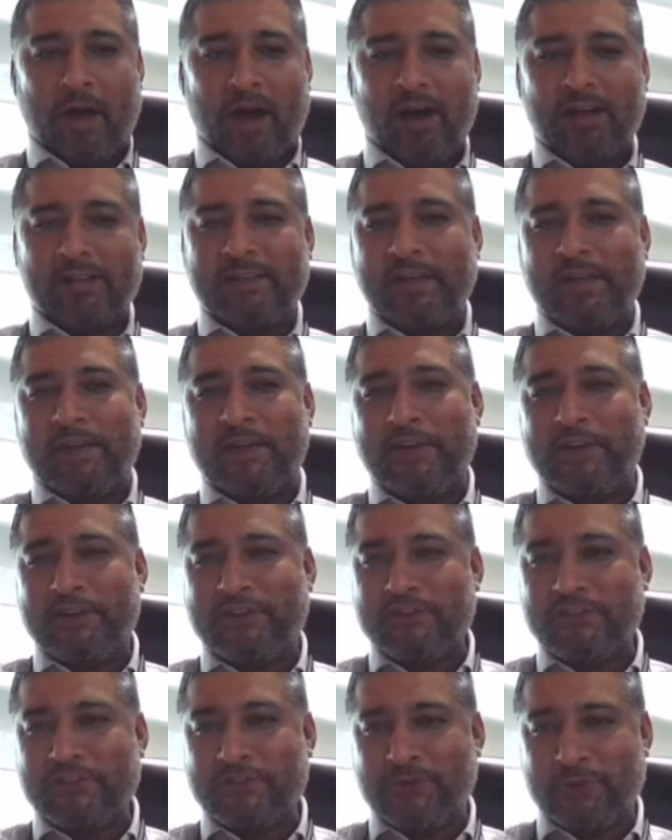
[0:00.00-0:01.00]
Are there
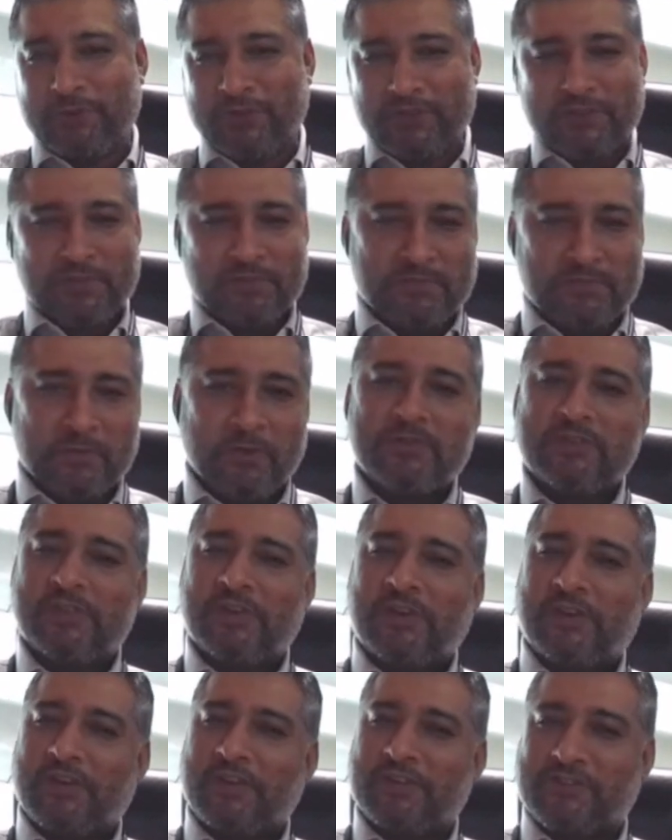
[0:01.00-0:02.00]
hitches to this? Of course
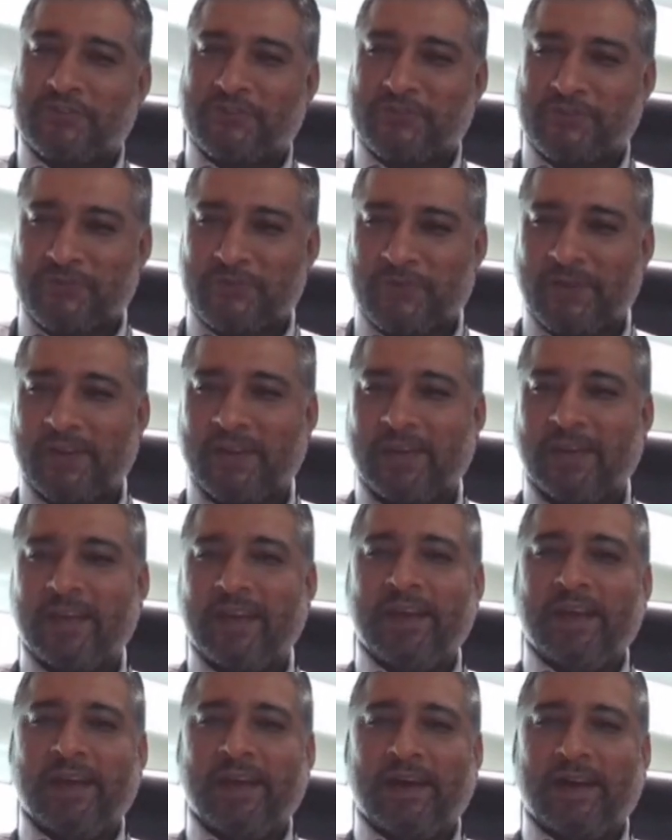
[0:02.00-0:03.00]
there are hitches to
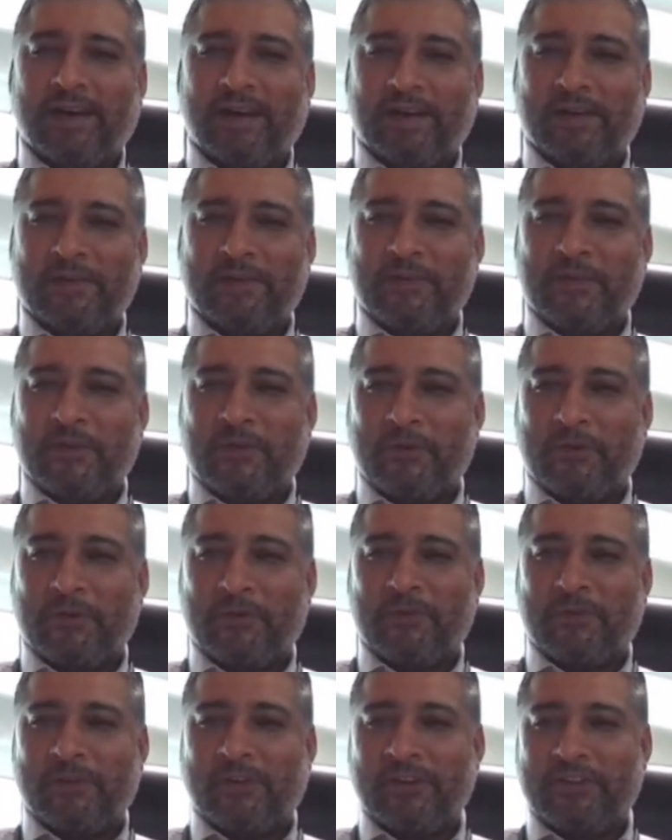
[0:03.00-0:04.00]
it. You
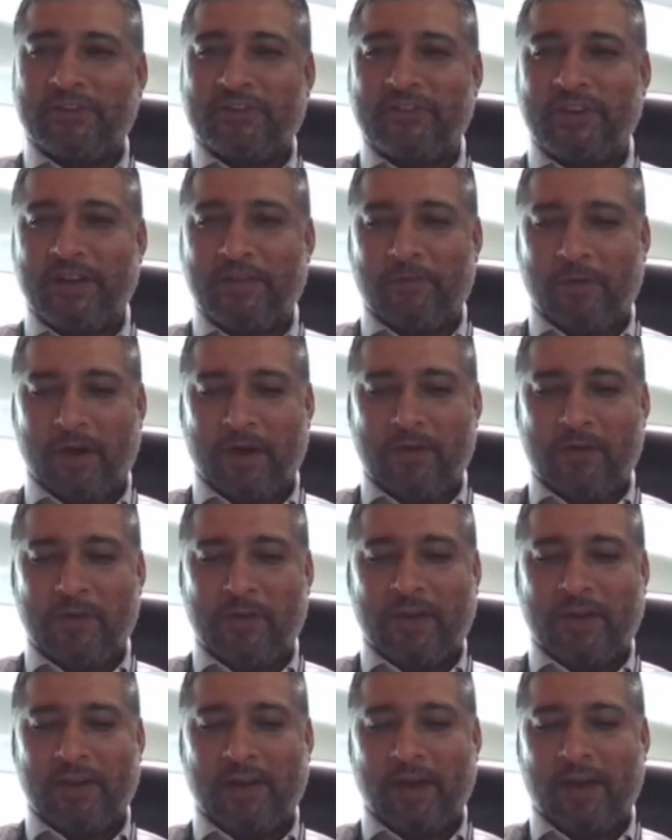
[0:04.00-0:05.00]
know, traditionally,
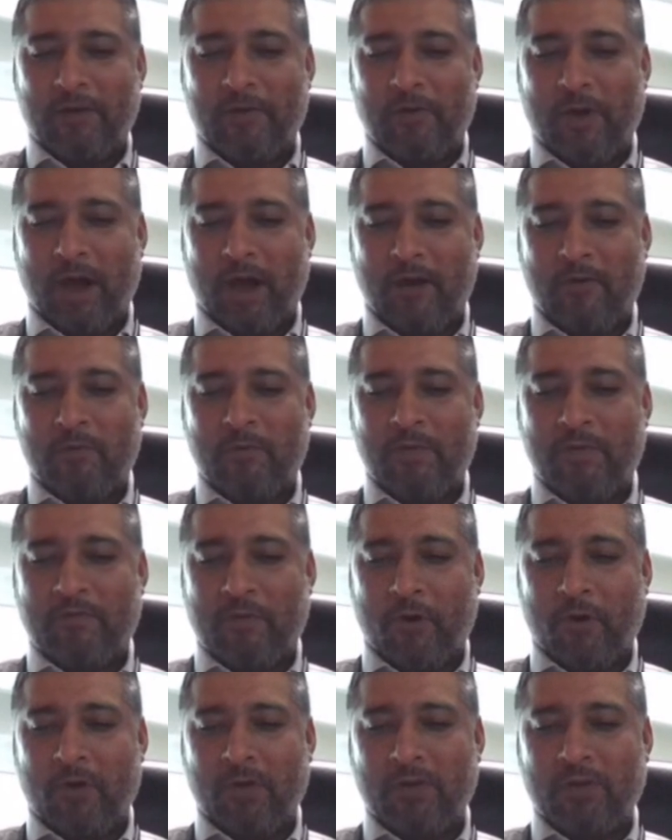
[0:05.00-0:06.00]
look at how we've
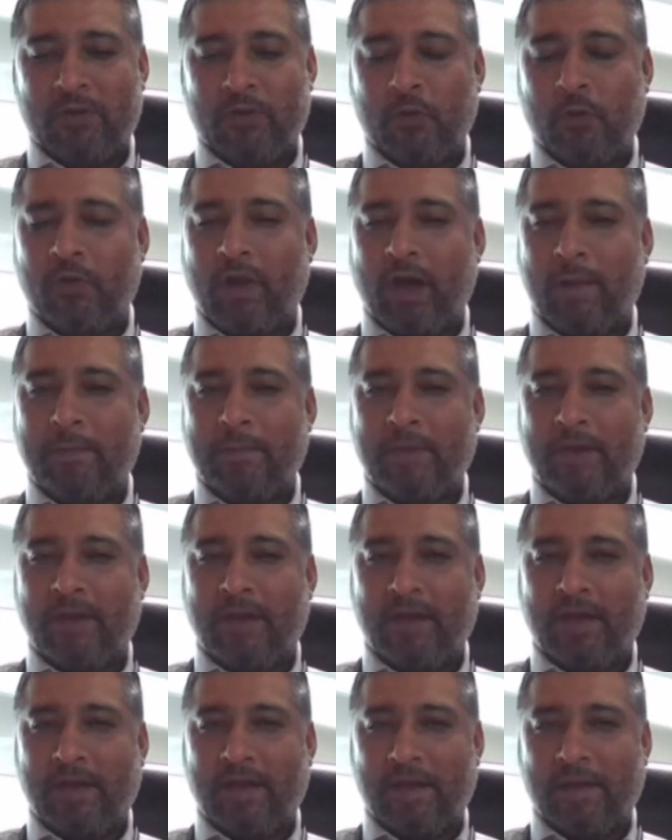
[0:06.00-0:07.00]
all grown up
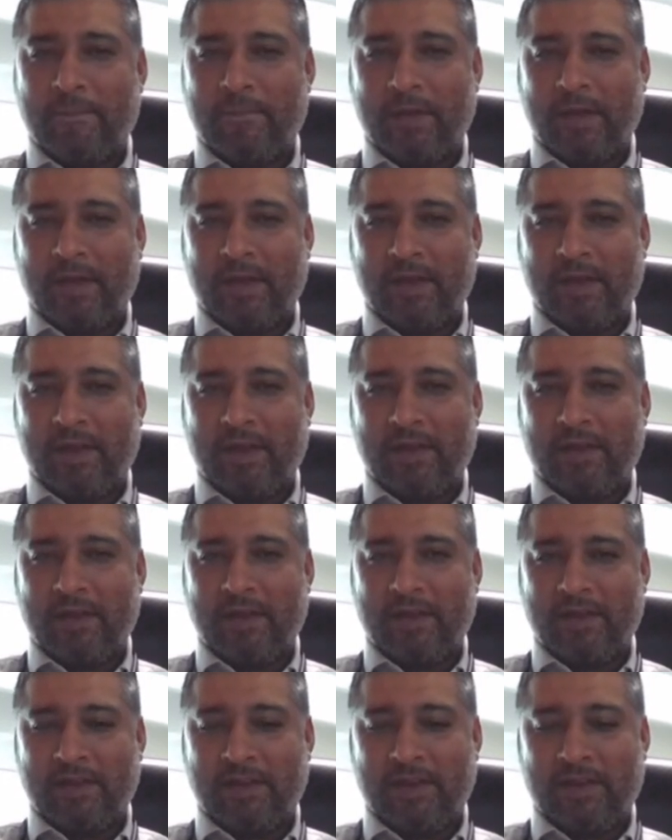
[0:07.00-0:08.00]
and
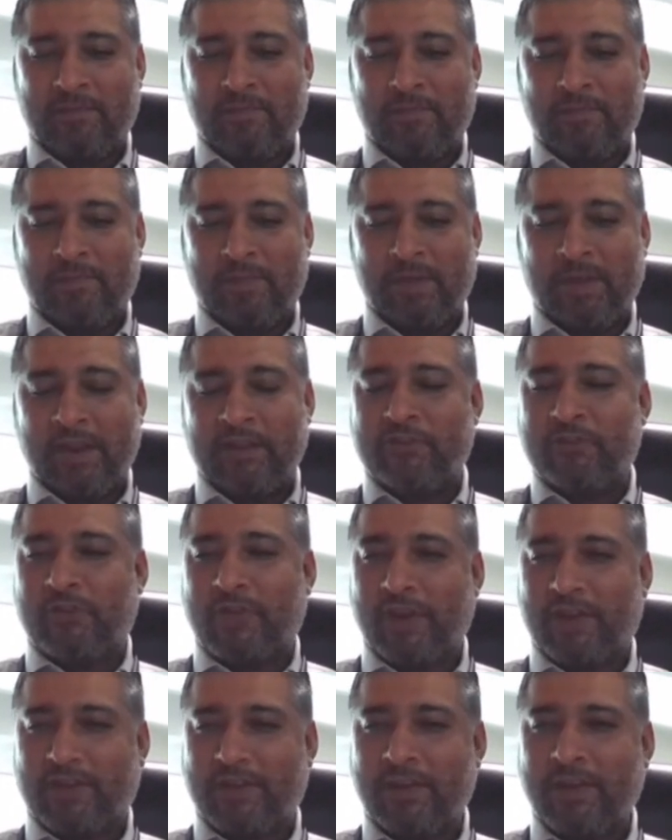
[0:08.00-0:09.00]
been
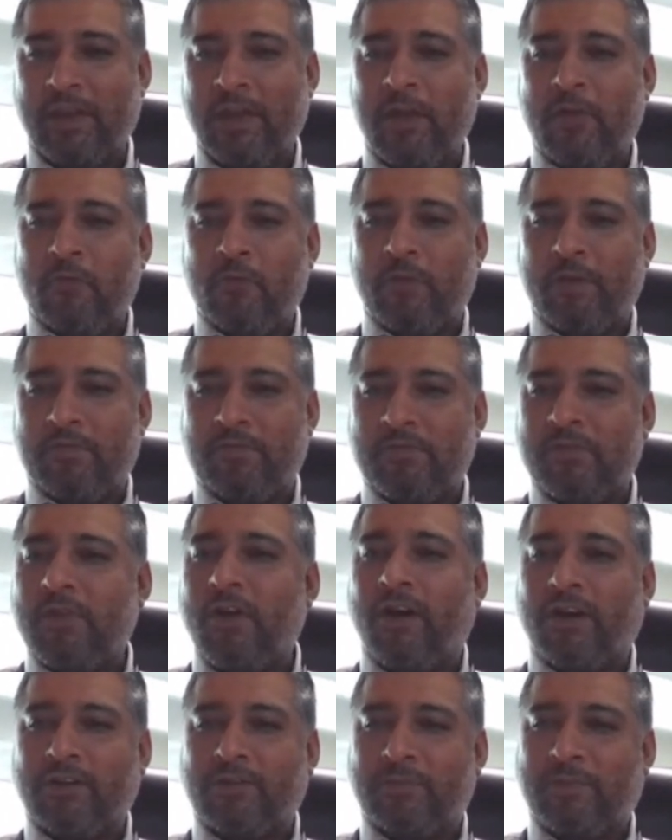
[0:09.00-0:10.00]
educated. We've
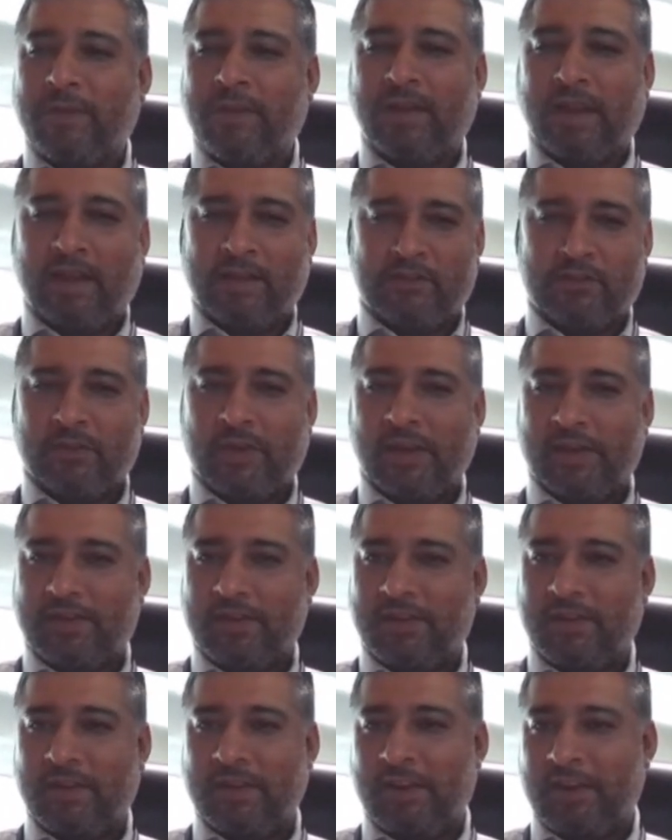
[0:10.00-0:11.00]
not been
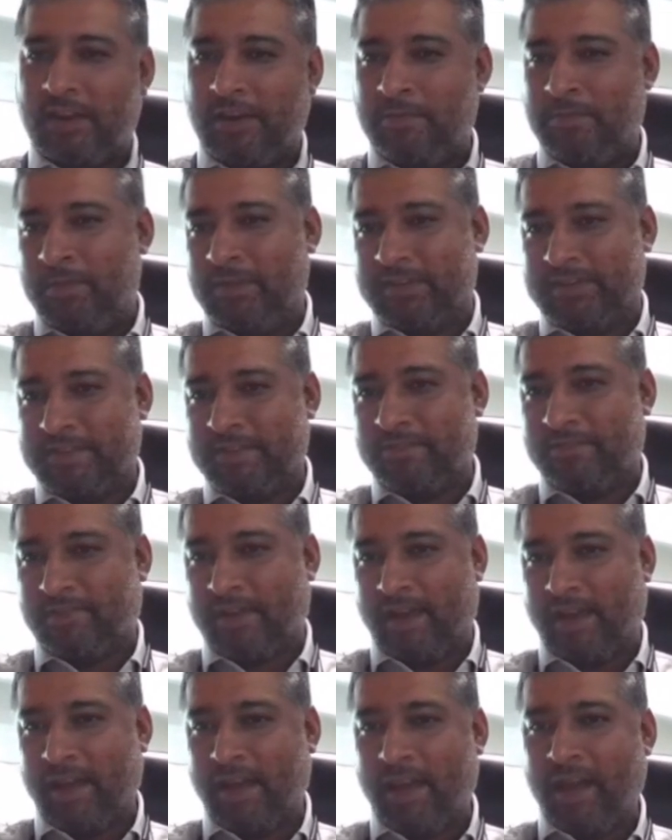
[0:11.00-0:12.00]
educated in an immersive
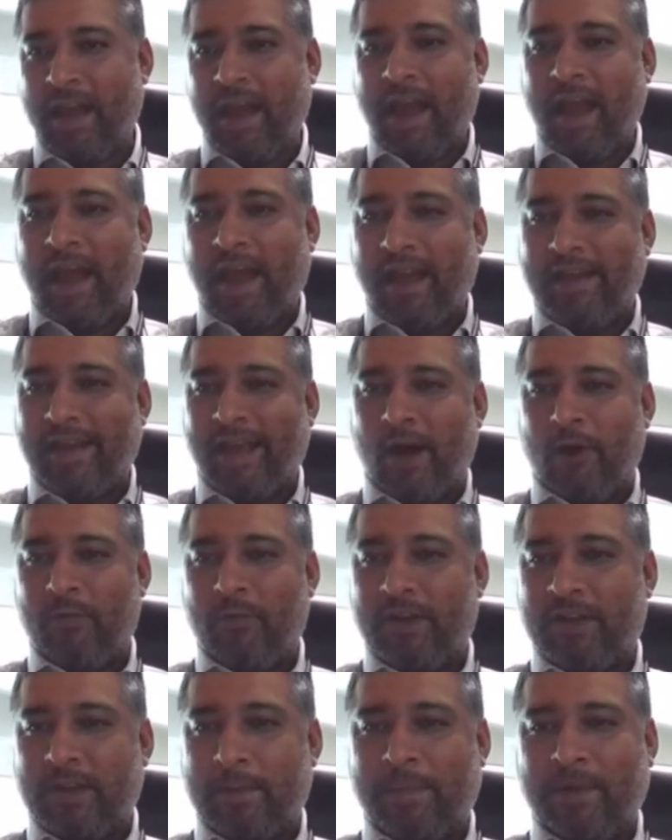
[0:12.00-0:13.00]
way. And now
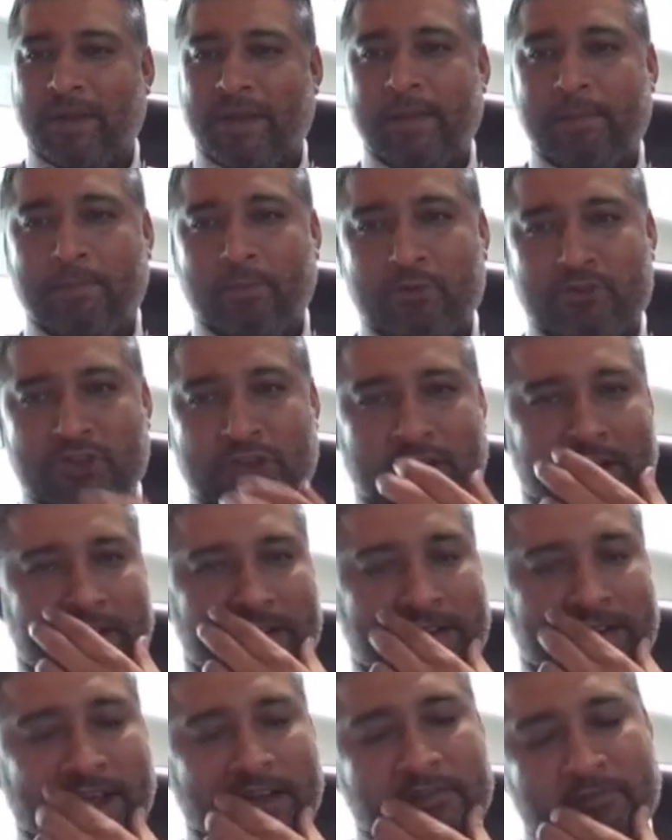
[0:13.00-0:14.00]
we're typically pushing a
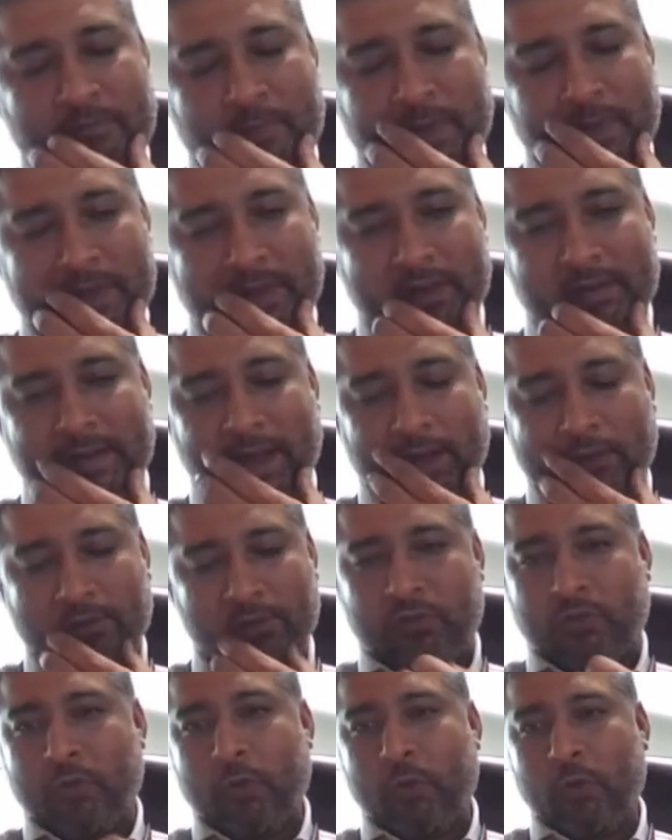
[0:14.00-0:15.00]
tough pill down the
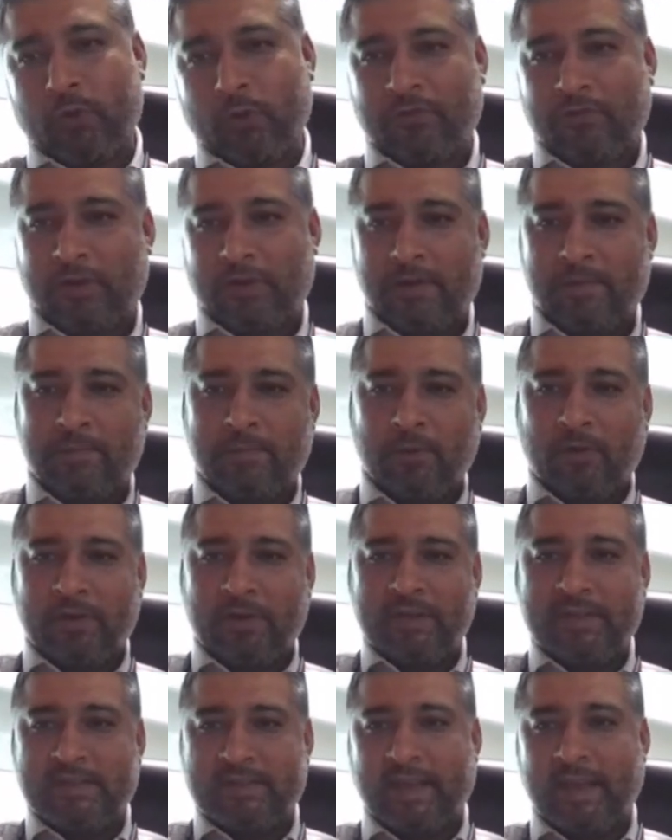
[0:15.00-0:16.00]
throat of our
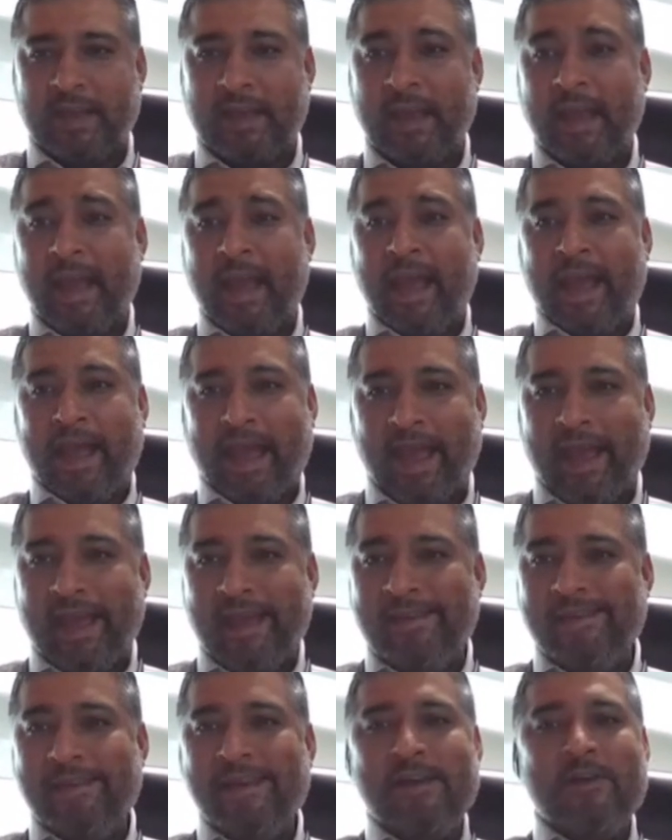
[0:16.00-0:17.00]
employees saying,
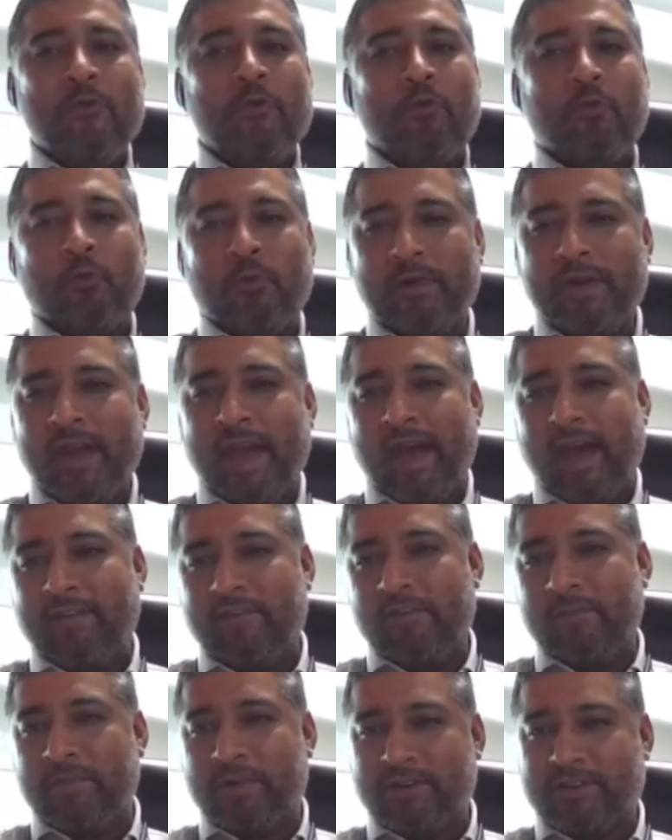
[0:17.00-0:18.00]
hey, we have
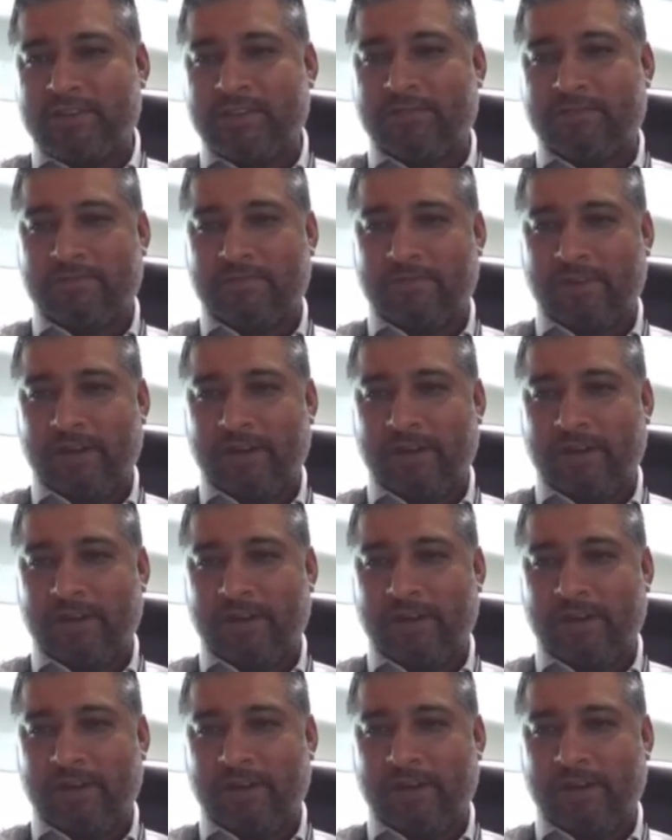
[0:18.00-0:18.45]
immersive